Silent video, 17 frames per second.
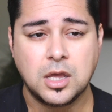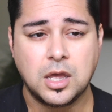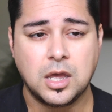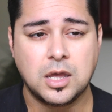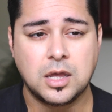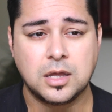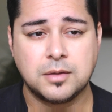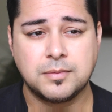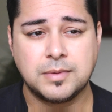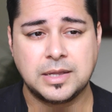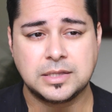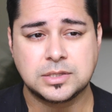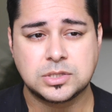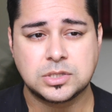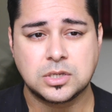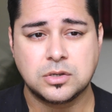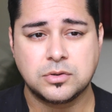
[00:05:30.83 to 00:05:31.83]

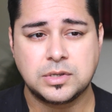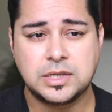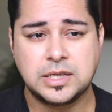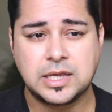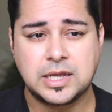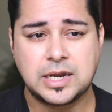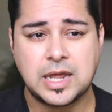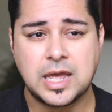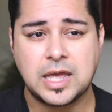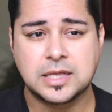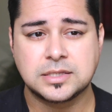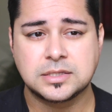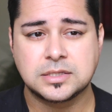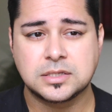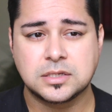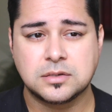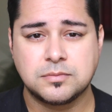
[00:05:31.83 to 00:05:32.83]
And so he
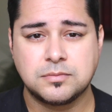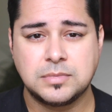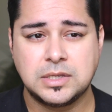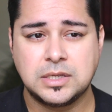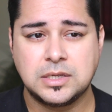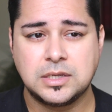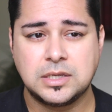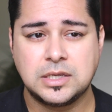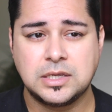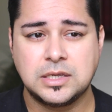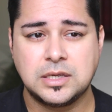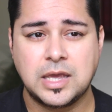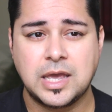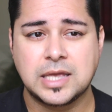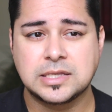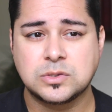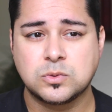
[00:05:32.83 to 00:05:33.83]

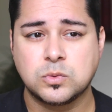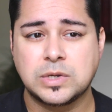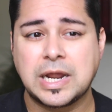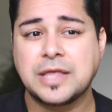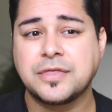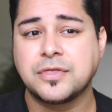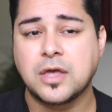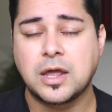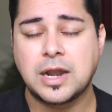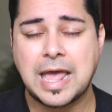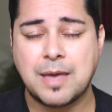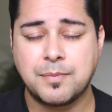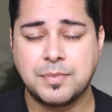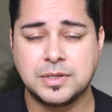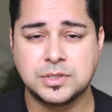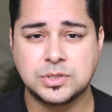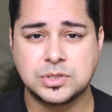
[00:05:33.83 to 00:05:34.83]
asked what I thought
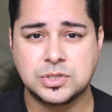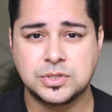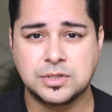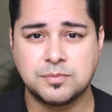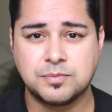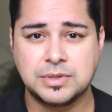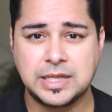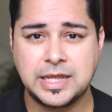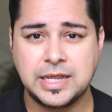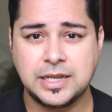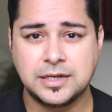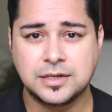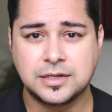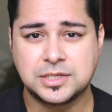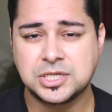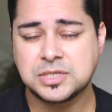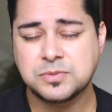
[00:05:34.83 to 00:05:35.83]
happened to the
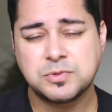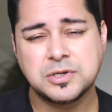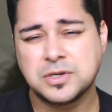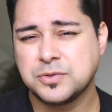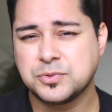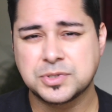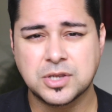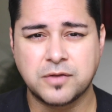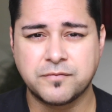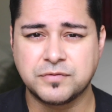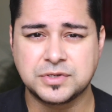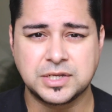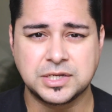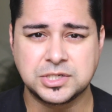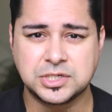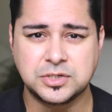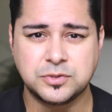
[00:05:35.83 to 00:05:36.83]
plane. It was
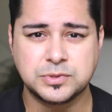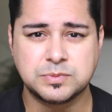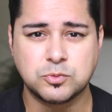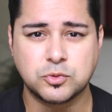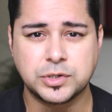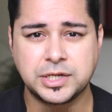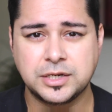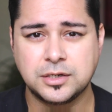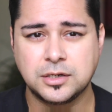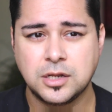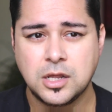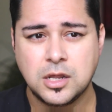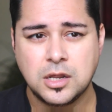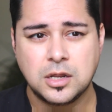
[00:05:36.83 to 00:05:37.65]
conversation. It was morning.